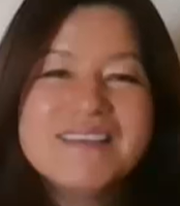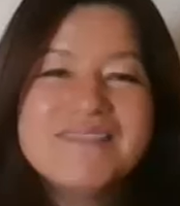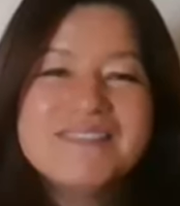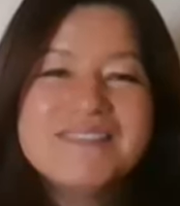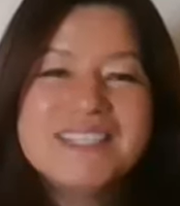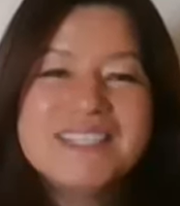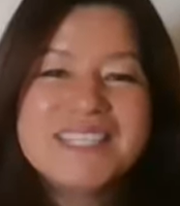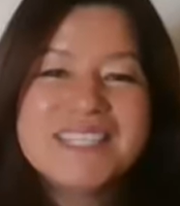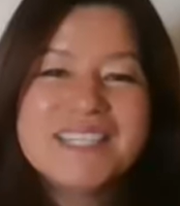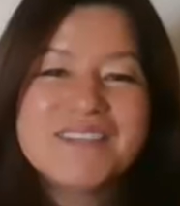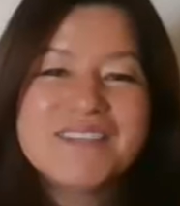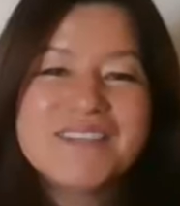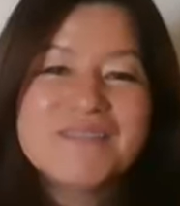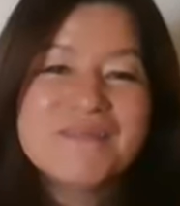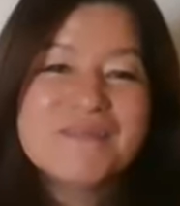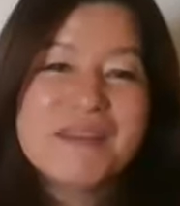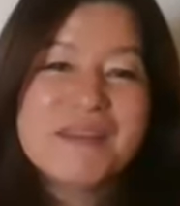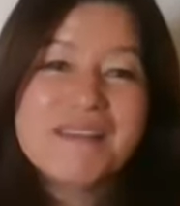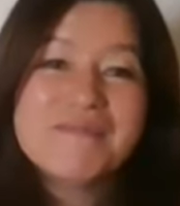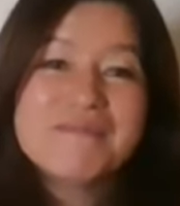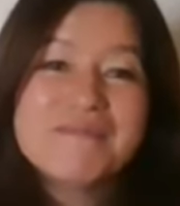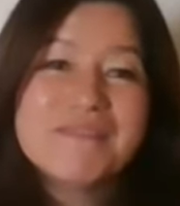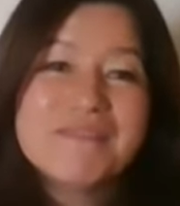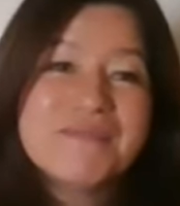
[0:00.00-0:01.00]
love to hear from
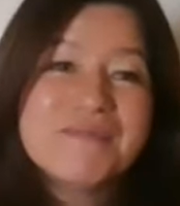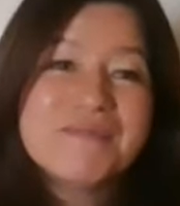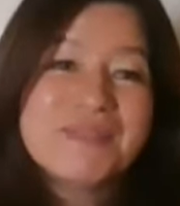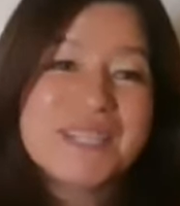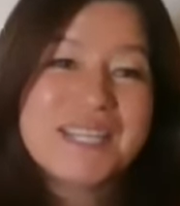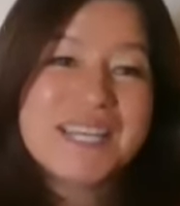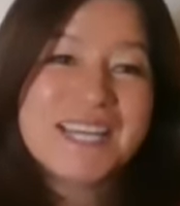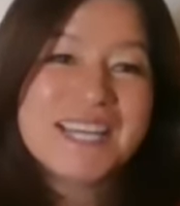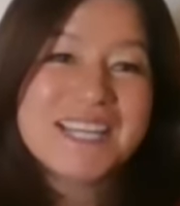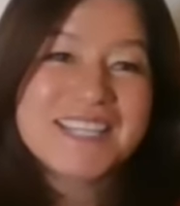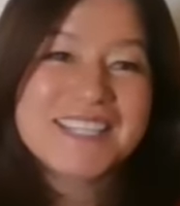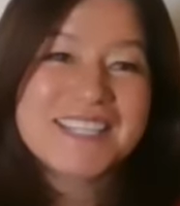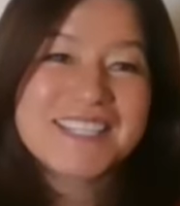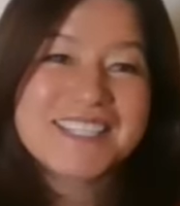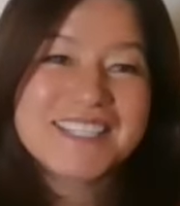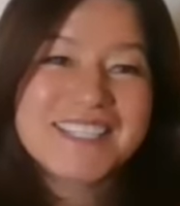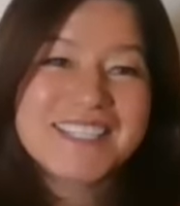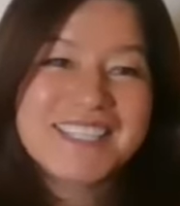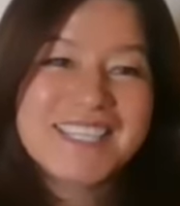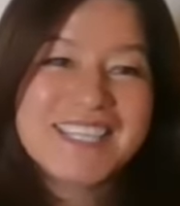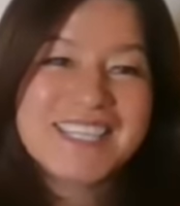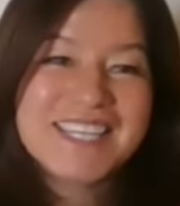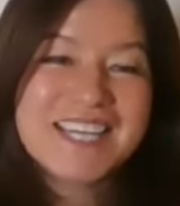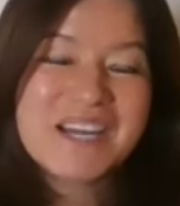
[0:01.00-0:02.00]
everyone,
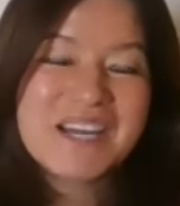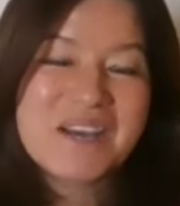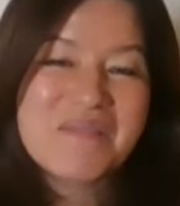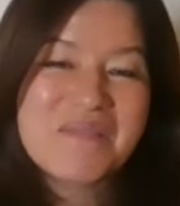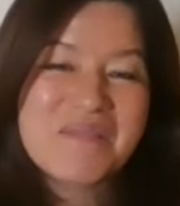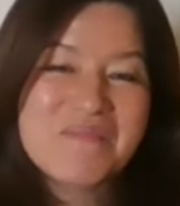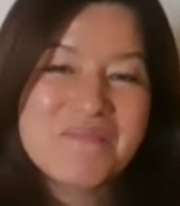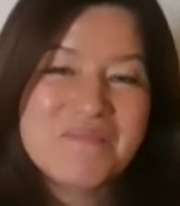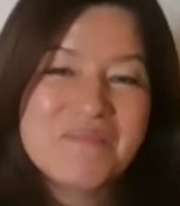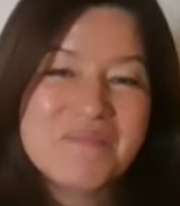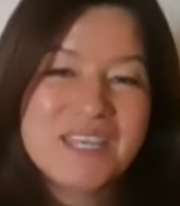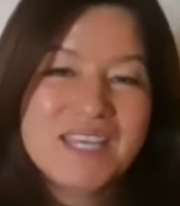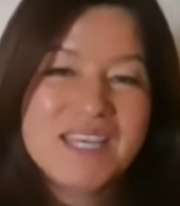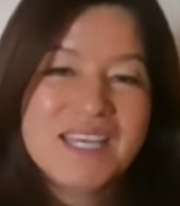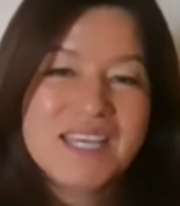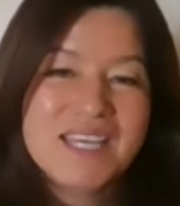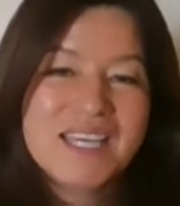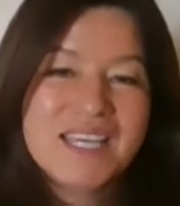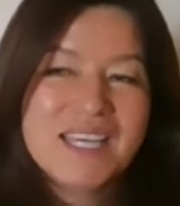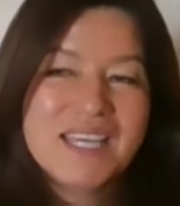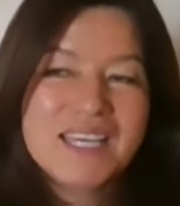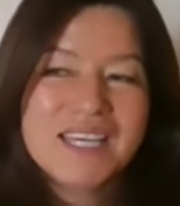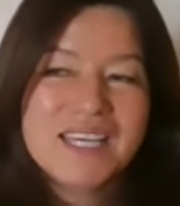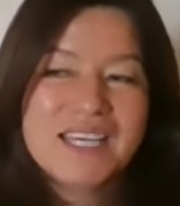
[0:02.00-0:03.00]
actually.
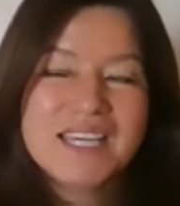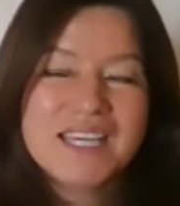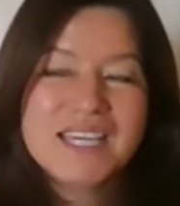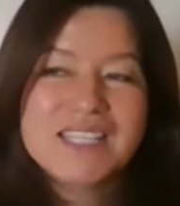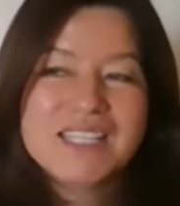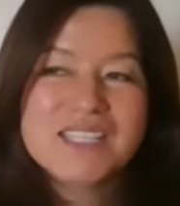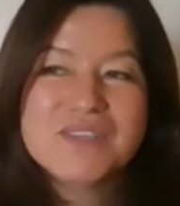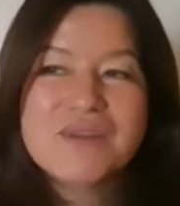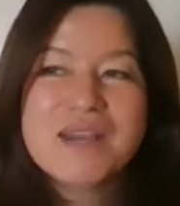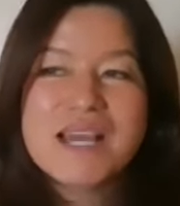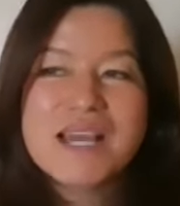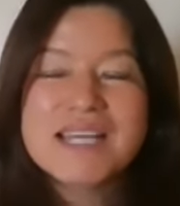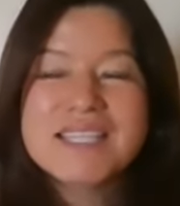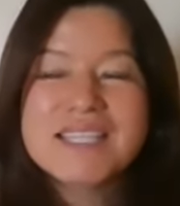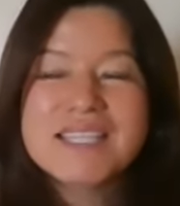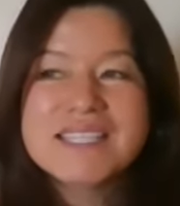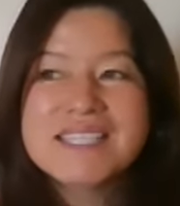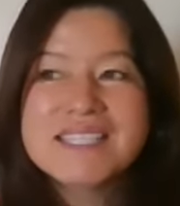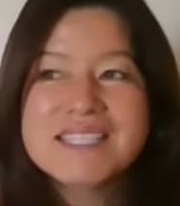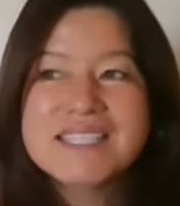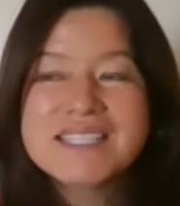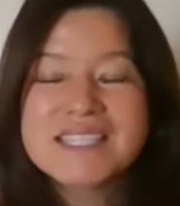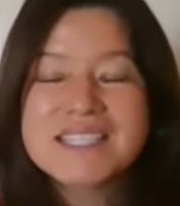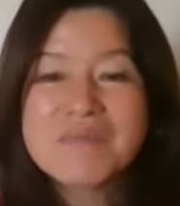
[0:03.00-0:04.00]
So as
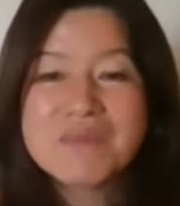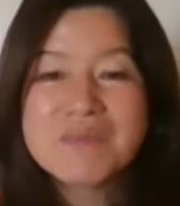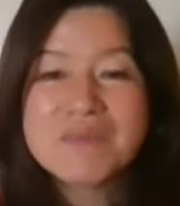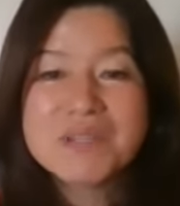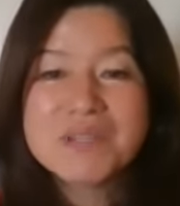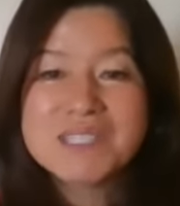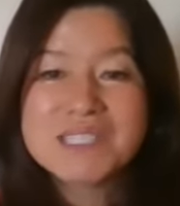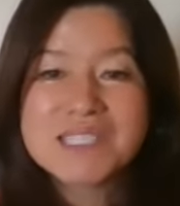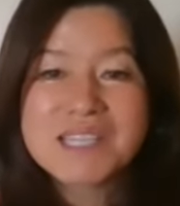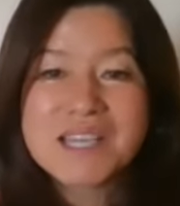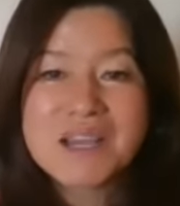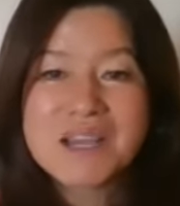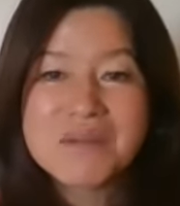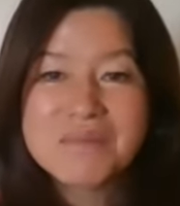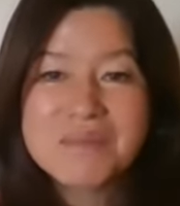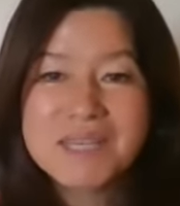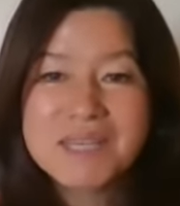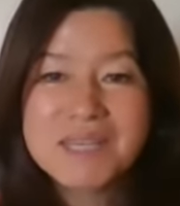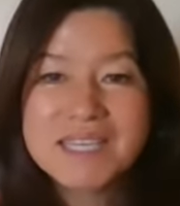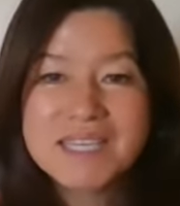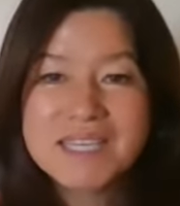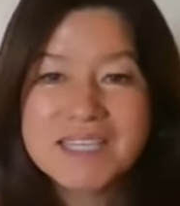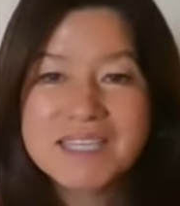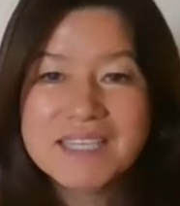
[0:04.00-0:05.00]
the summer's
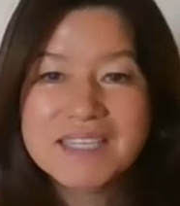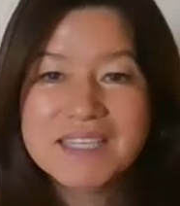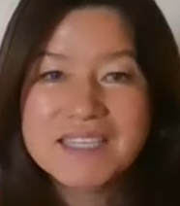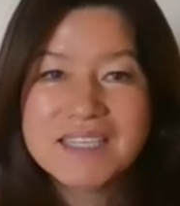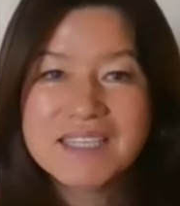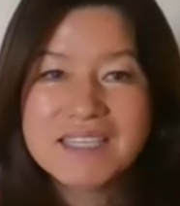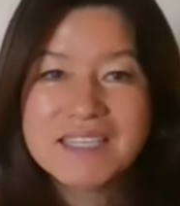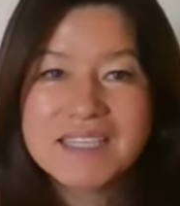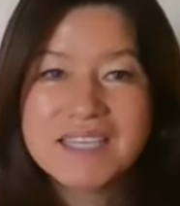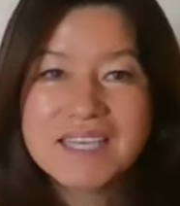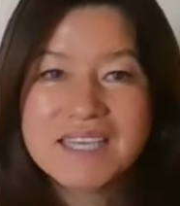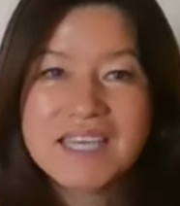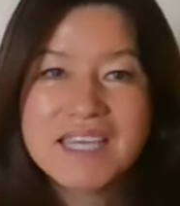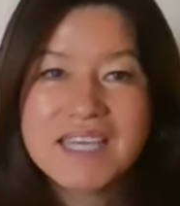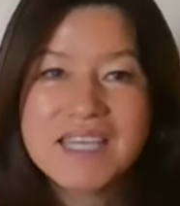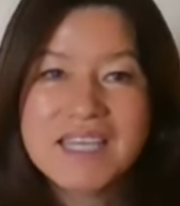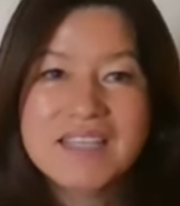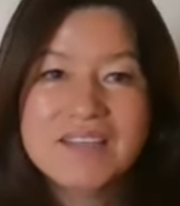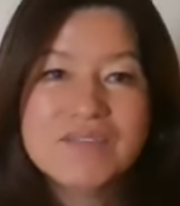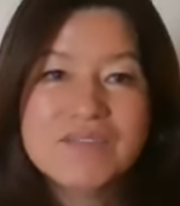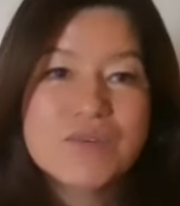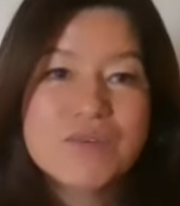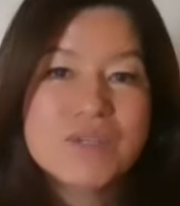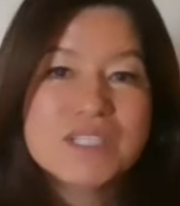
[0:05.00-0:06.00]
coming,
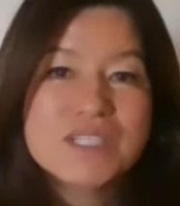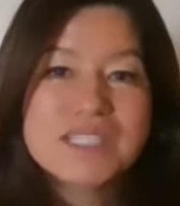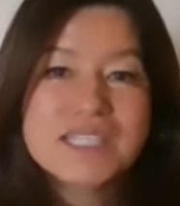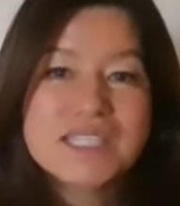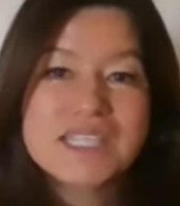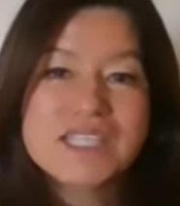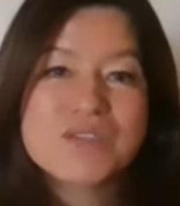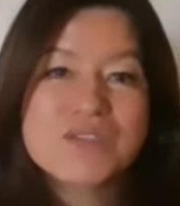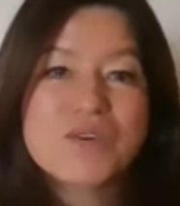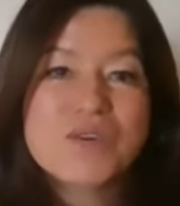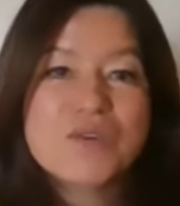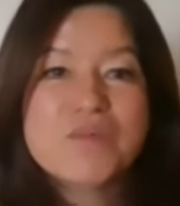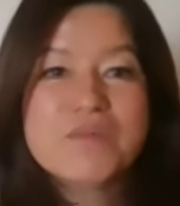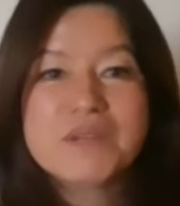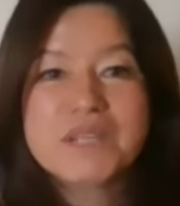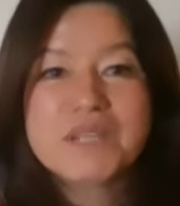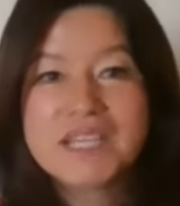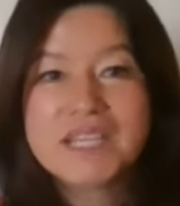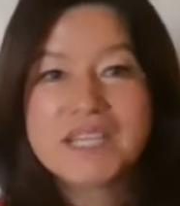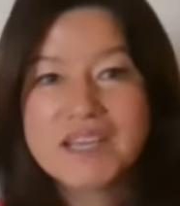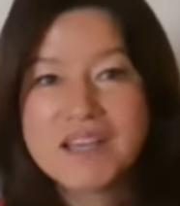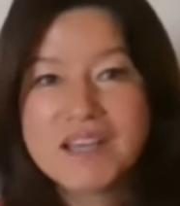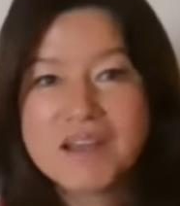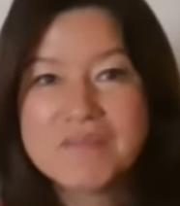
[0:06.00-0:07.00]
and of course things are
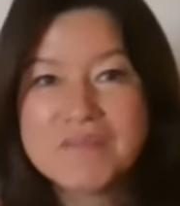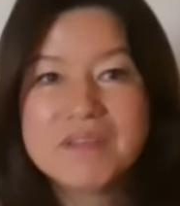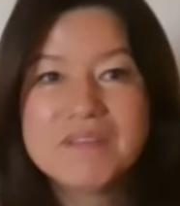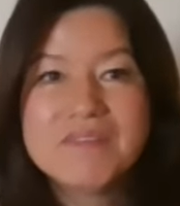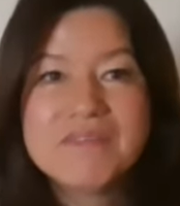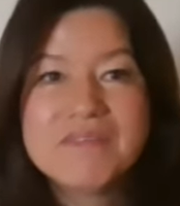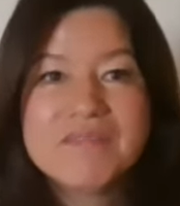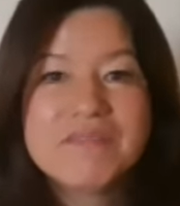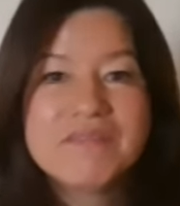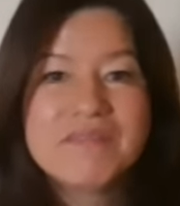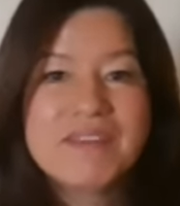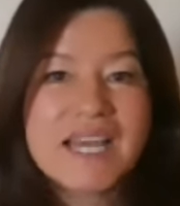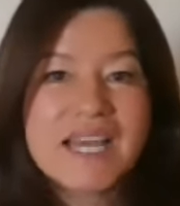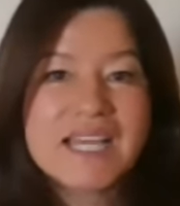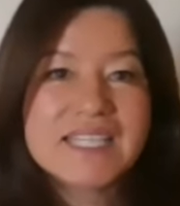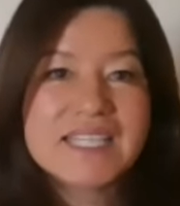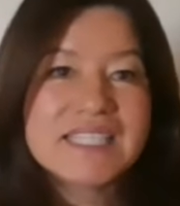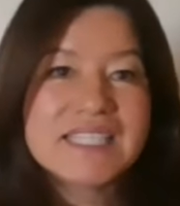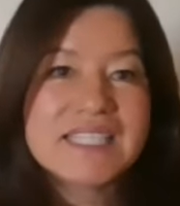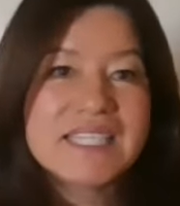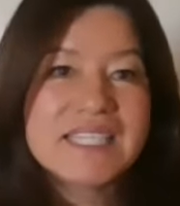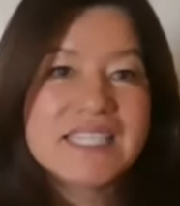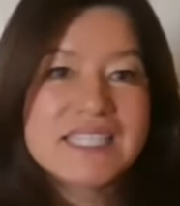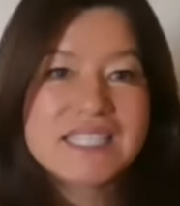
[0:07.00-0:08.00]
opening up and
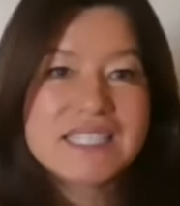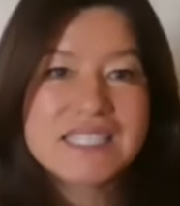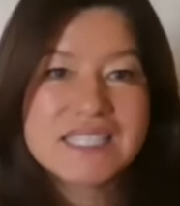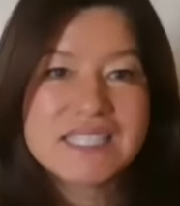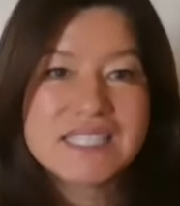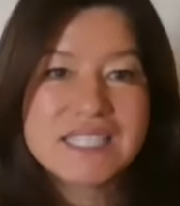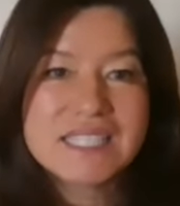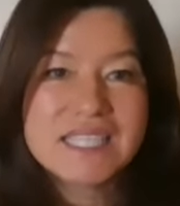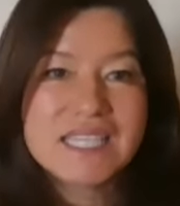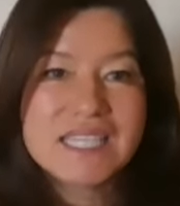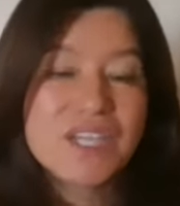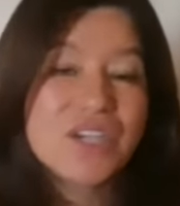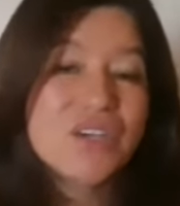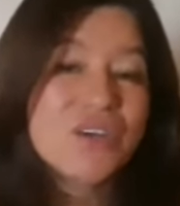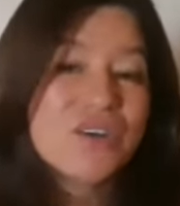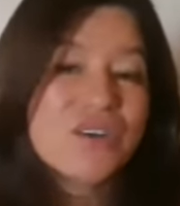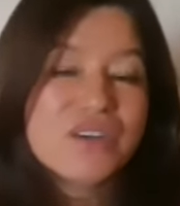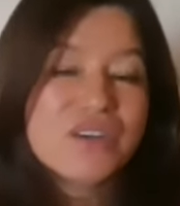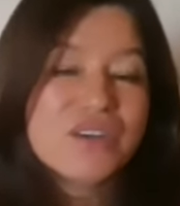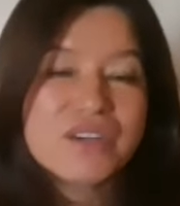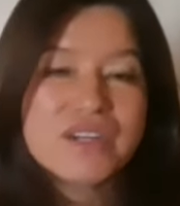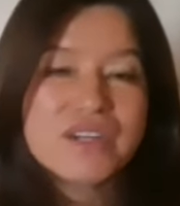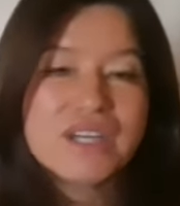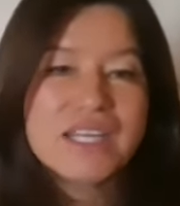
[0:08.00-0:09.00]
vaccines
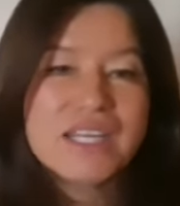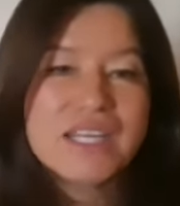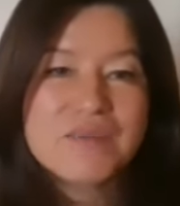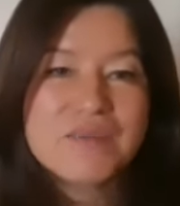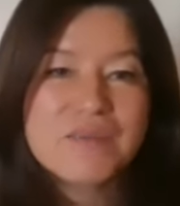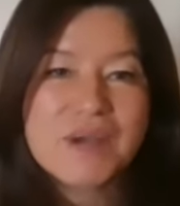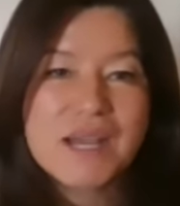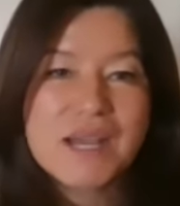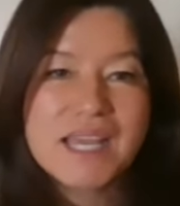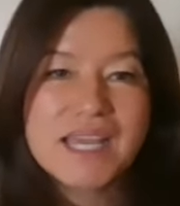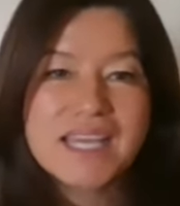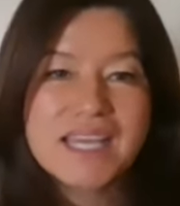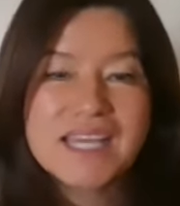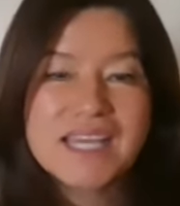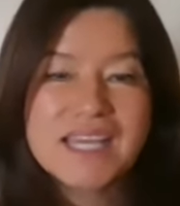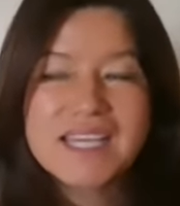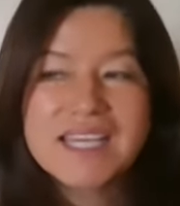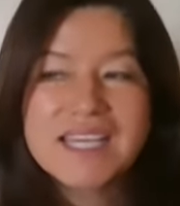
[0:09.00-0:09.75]
here anyway,